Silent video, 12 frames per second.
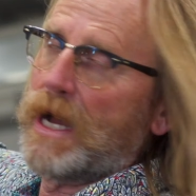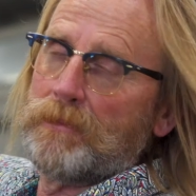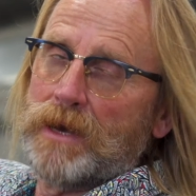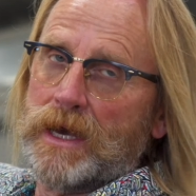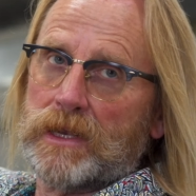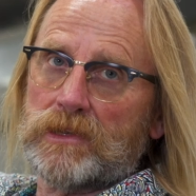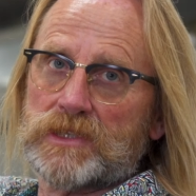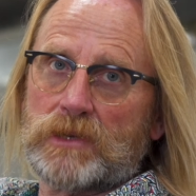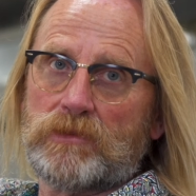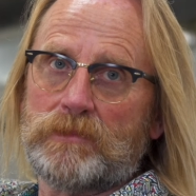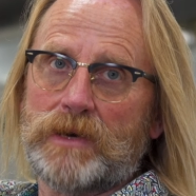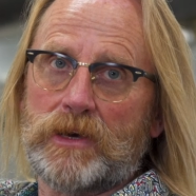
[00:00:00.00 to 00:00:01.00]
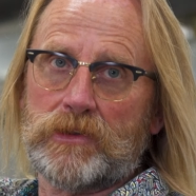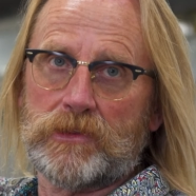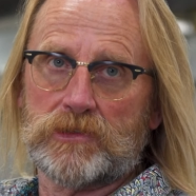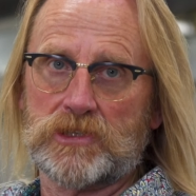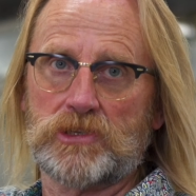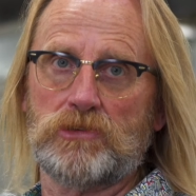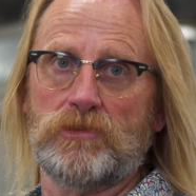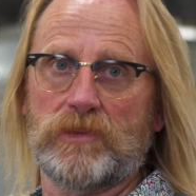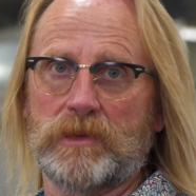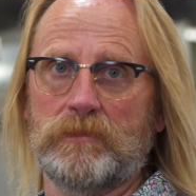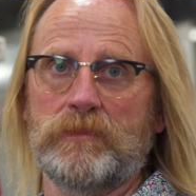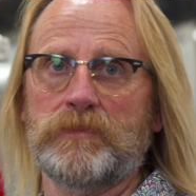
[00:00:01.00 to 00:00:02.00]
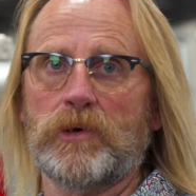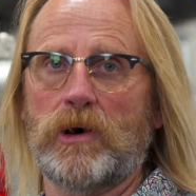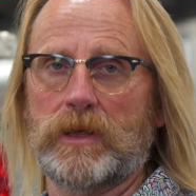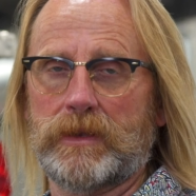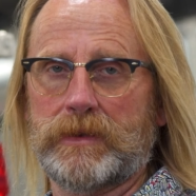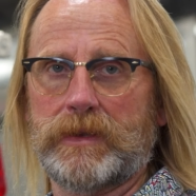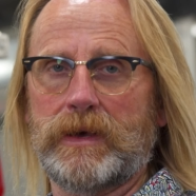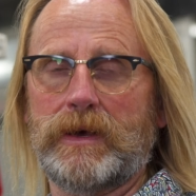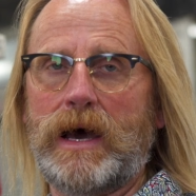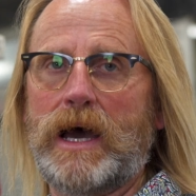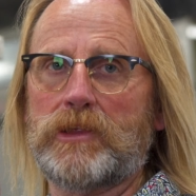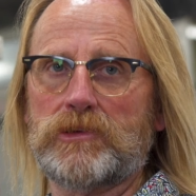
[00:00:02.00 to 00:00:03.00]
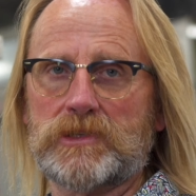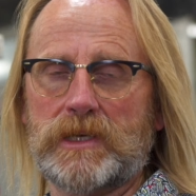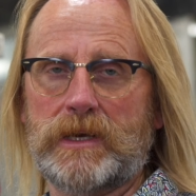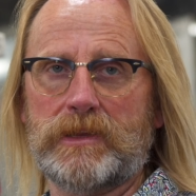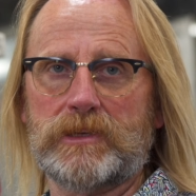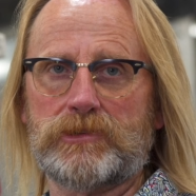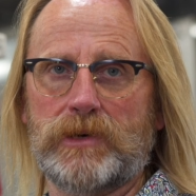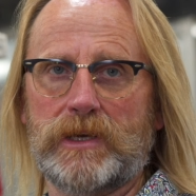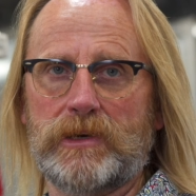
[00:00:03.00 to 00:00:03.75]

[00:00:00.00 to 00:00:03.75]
grab handles that we mounted, there's two of them on either side of the